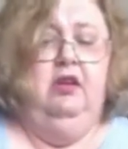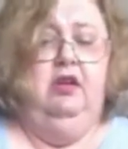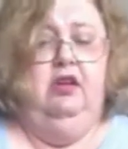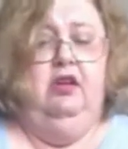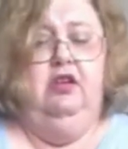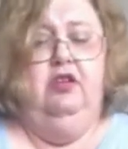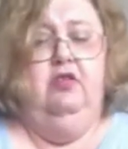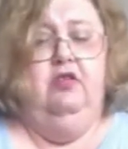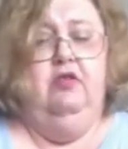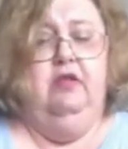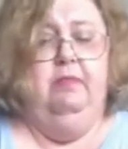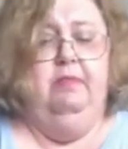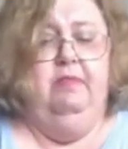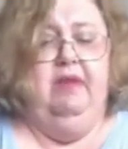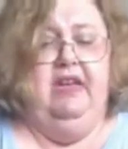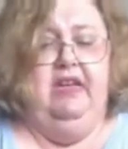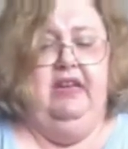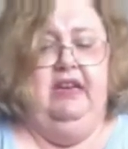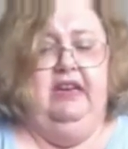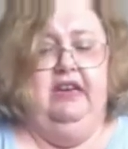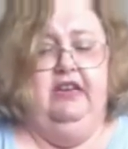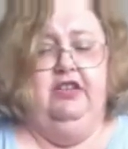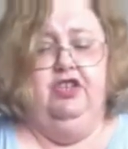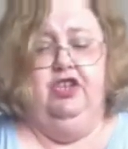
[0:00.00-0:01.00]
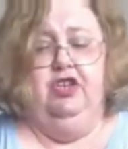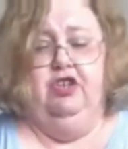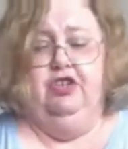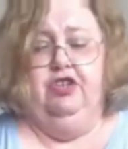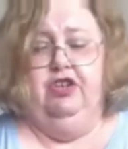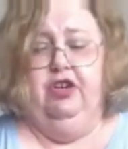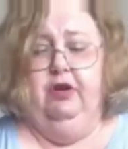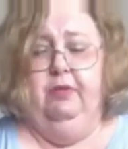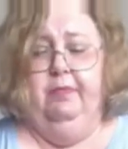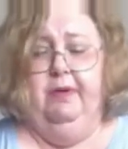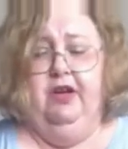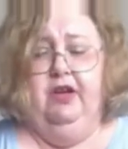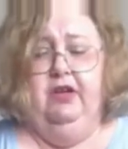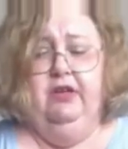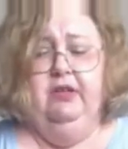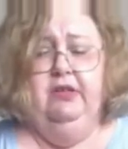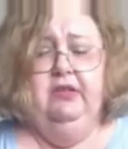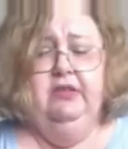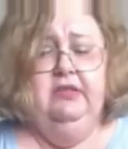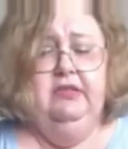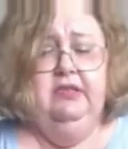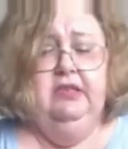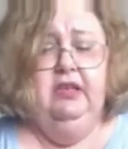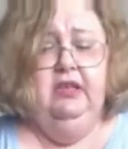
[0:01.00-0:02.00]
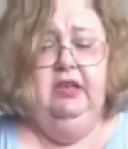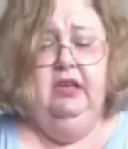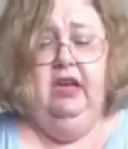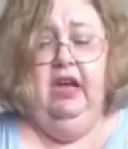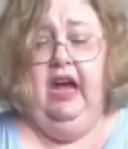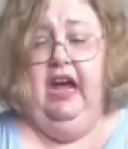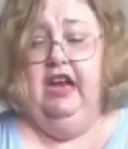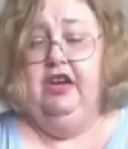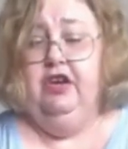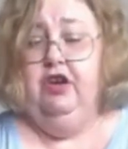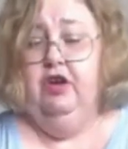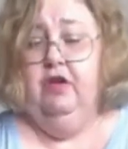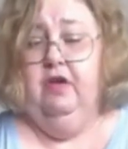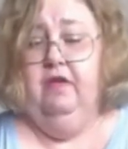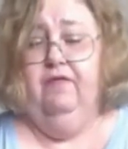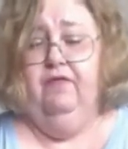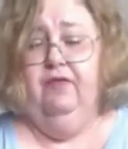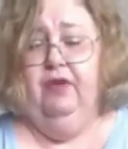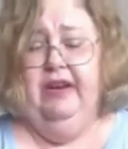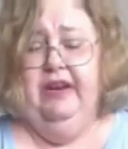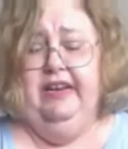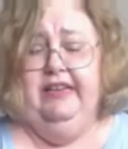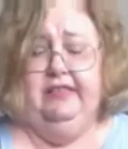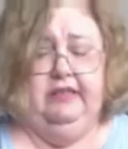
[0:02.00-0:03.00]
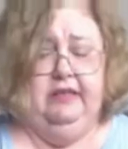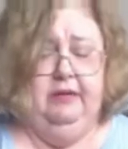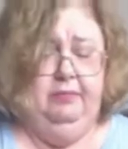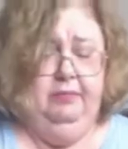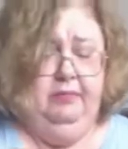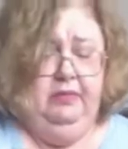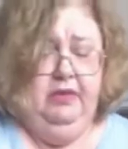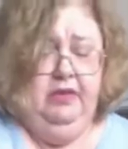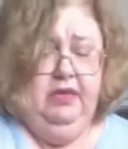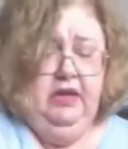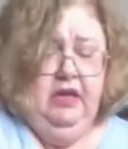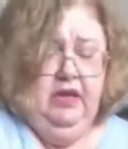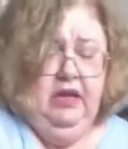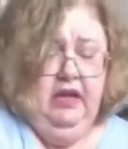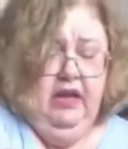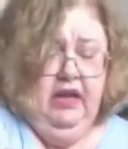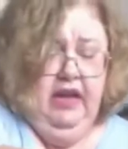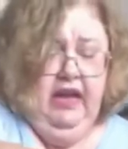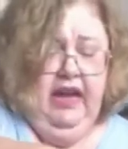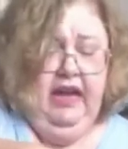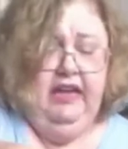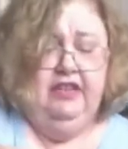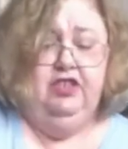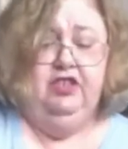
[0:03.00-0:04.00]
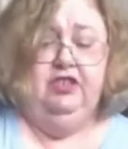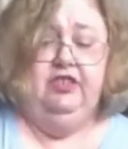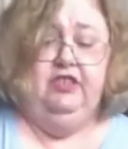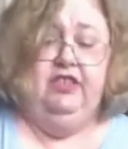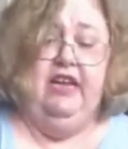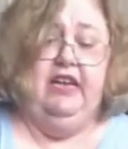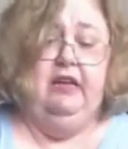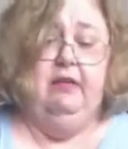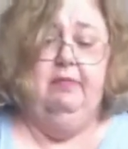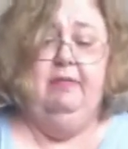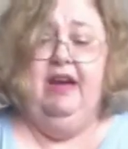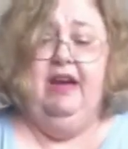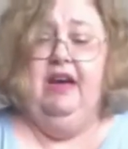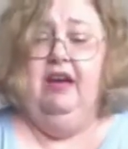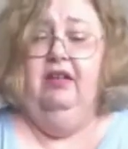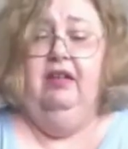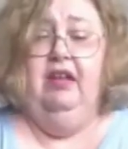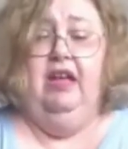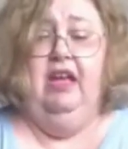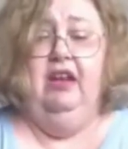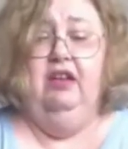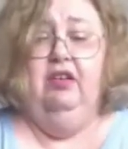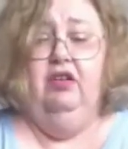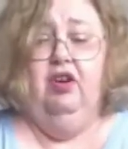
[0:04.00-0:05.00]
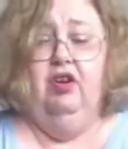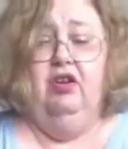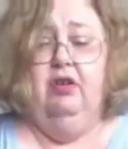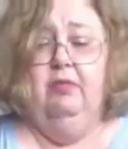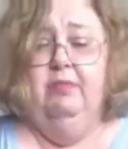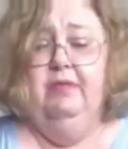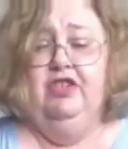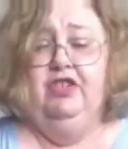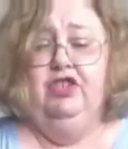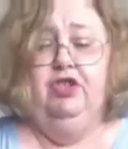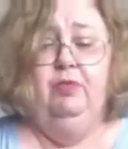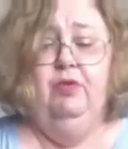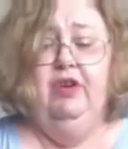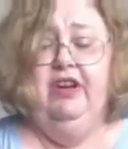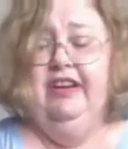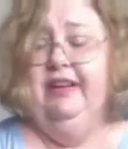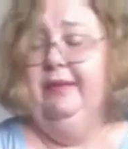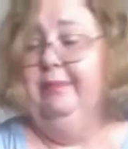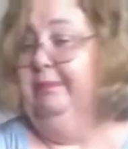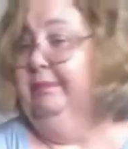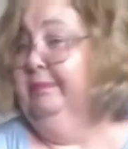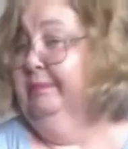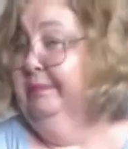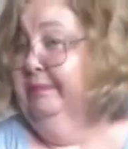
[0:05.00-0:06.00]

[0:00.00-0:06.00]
you can make it into your dough balls and you can freeze them and just take them out and cook them as you want them.